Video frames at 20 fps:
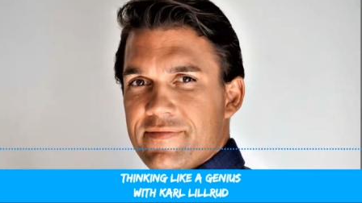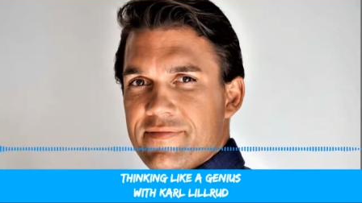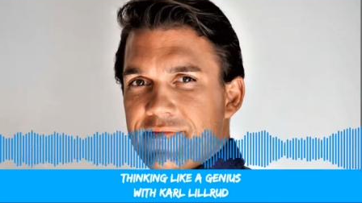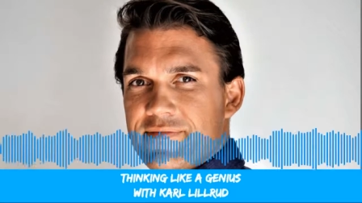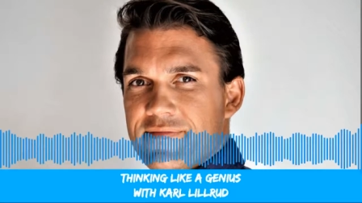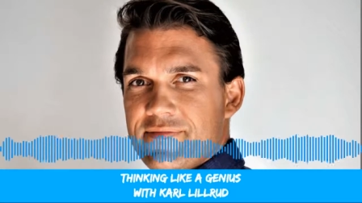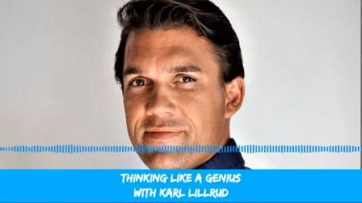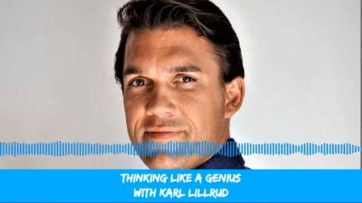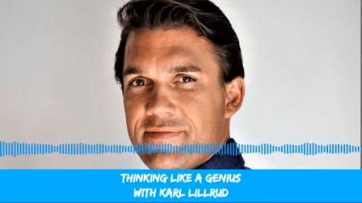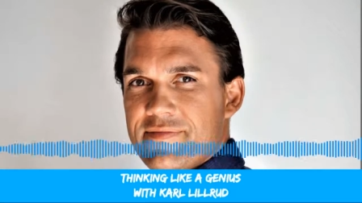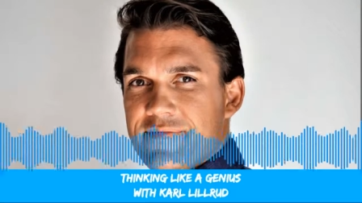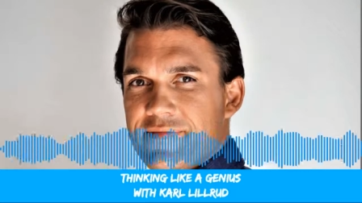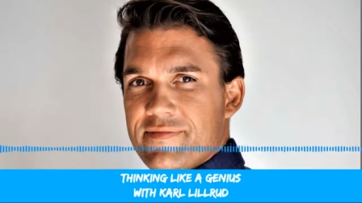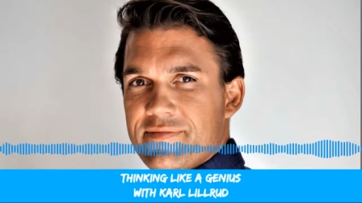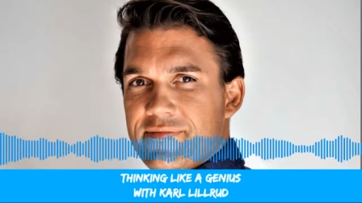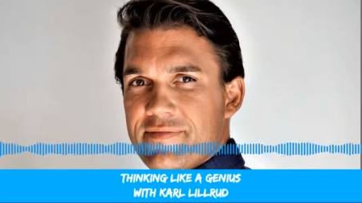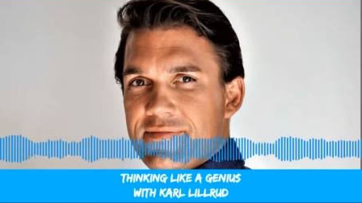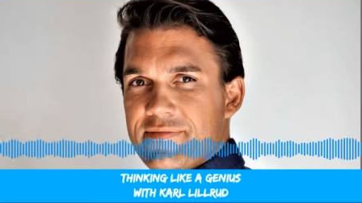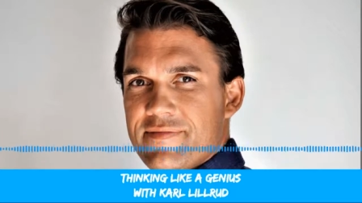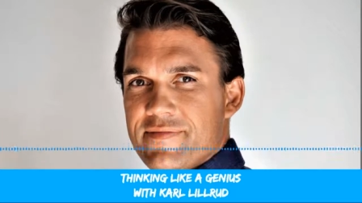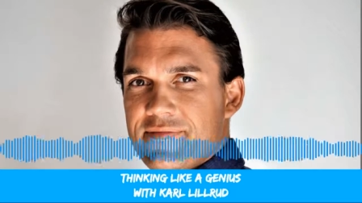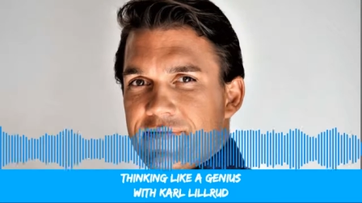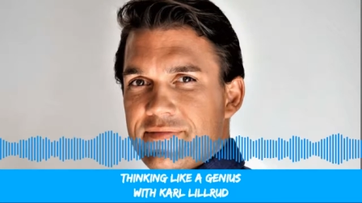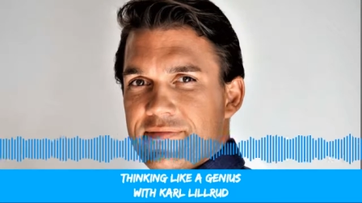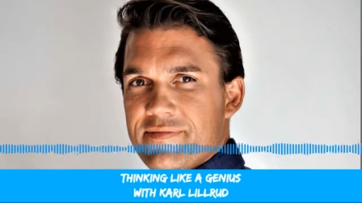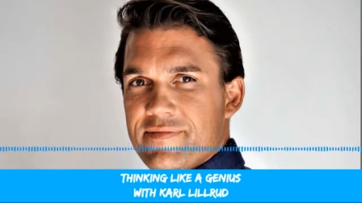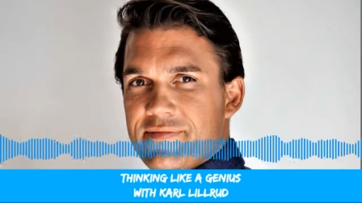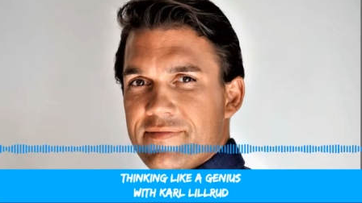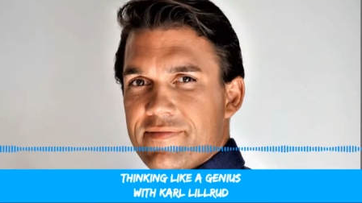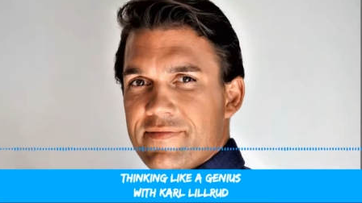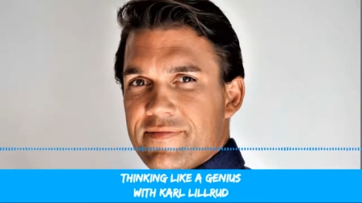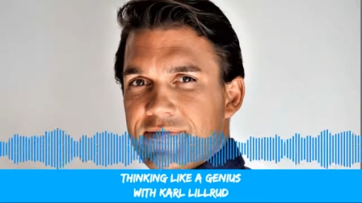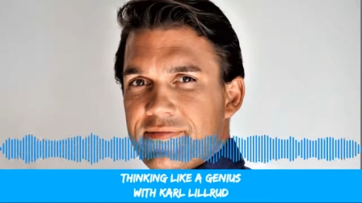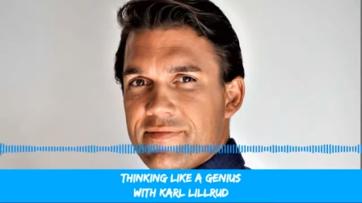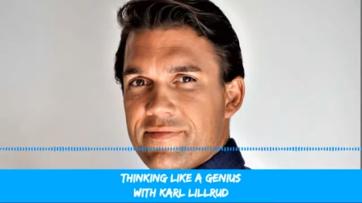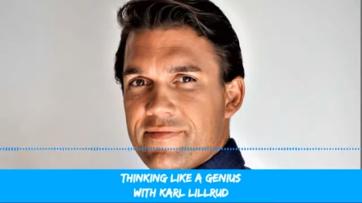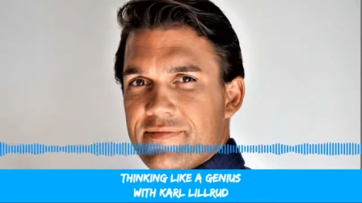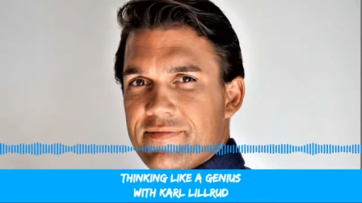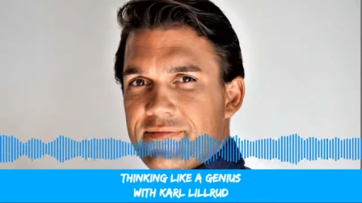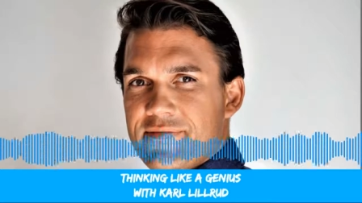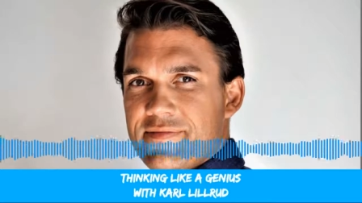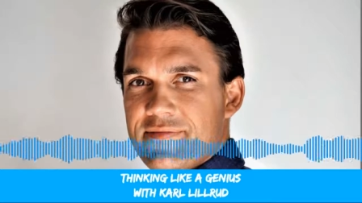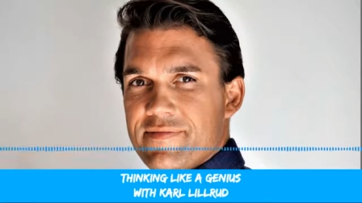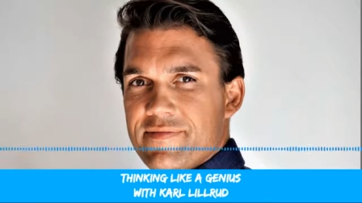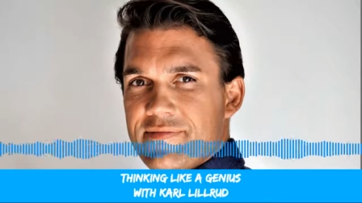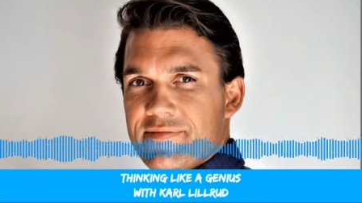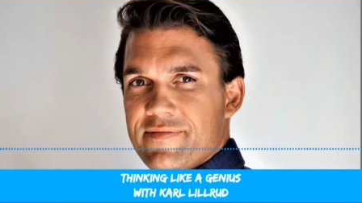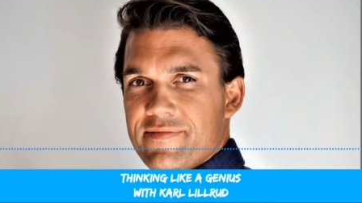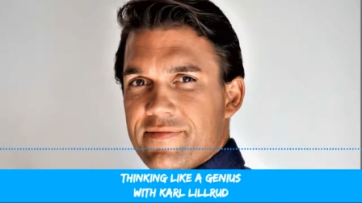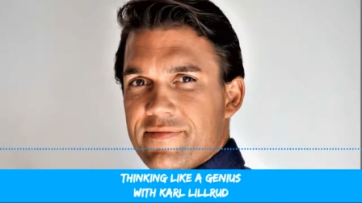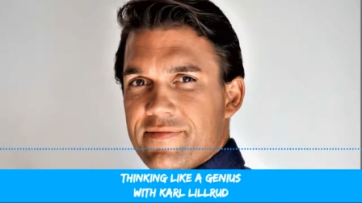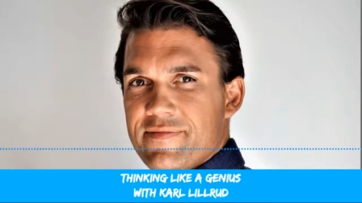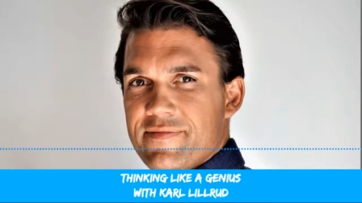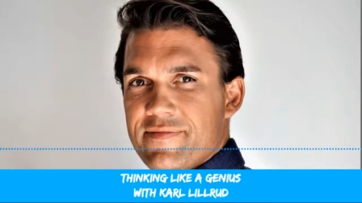try to market your product is quite limited.